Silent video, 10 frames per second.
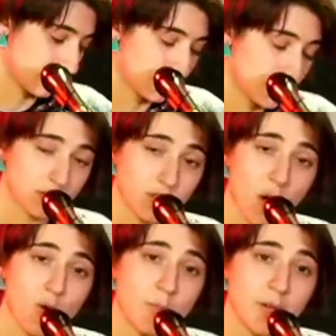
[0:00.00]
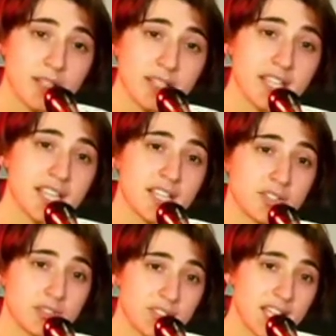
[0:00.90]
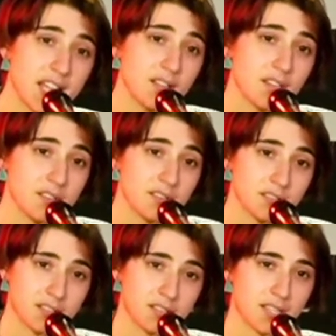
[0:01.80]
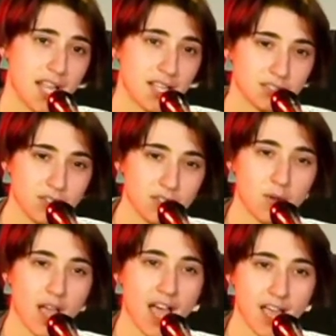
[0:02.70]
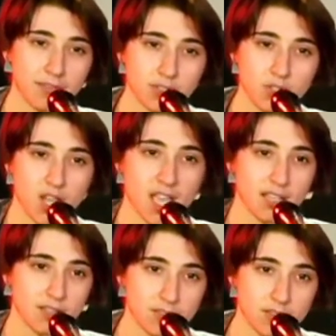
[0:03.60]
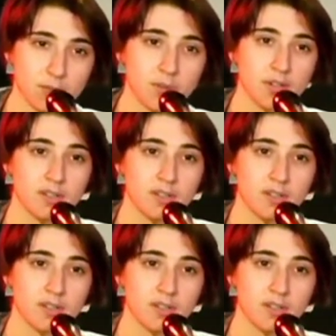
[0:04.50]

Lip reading: Nobody should tell you that you have to change the world.